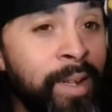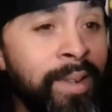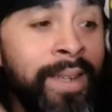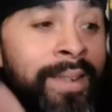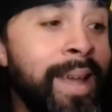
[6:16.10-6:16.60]

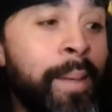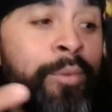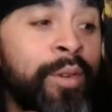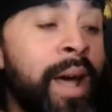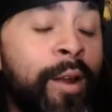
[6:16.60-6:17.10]
These
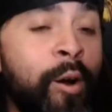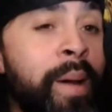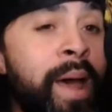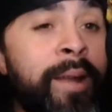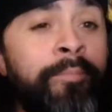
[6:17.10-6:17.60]
apps are not all
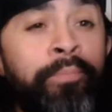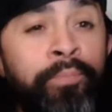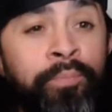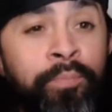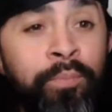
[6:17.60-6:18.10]
bad.
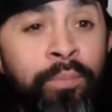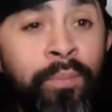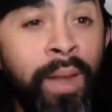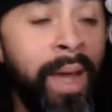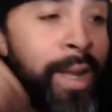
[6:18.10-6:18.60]

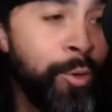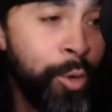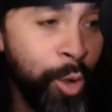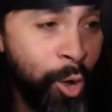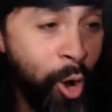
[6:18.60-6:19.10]
And you
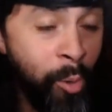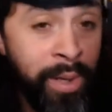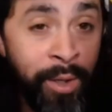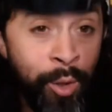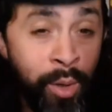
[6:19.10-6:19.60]
can call
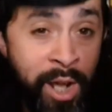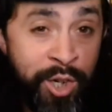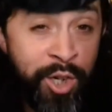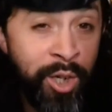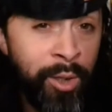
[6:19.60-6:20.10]
me a DoorDash
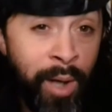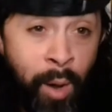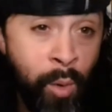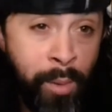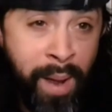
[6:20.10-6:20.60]
shill.
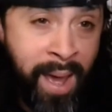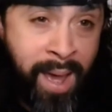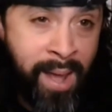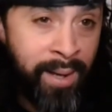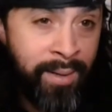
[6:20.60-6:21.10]
I'll wear my
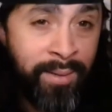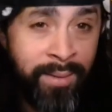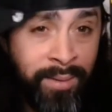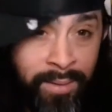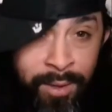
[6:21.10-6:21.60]
hat.
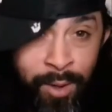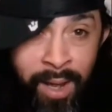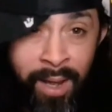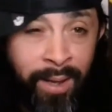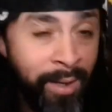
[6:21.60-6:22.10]

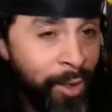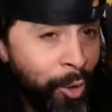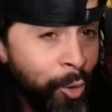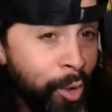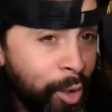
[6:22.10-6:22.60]
Okay.
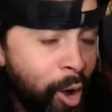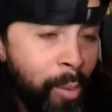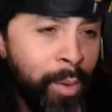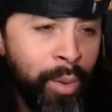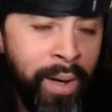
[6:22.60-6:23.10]
You could call
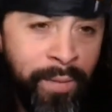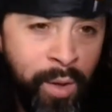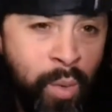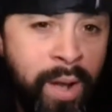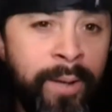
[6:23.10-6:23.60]
me whatever
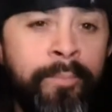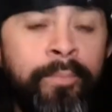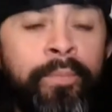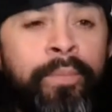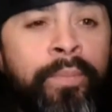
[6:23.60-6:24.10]
you want.
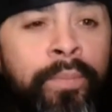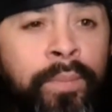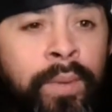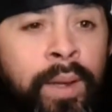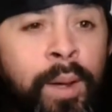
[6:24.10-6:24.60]

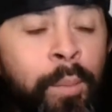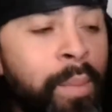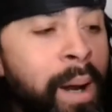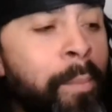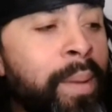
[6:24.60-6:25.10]

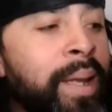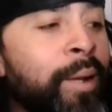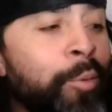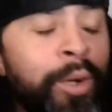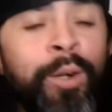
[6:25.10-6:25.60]
But I'm
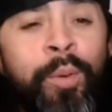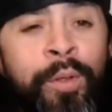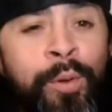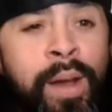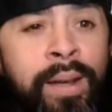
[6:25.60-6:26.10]
being real
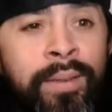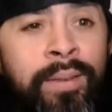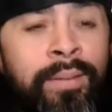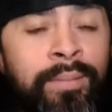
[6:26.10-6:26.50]
with you guys.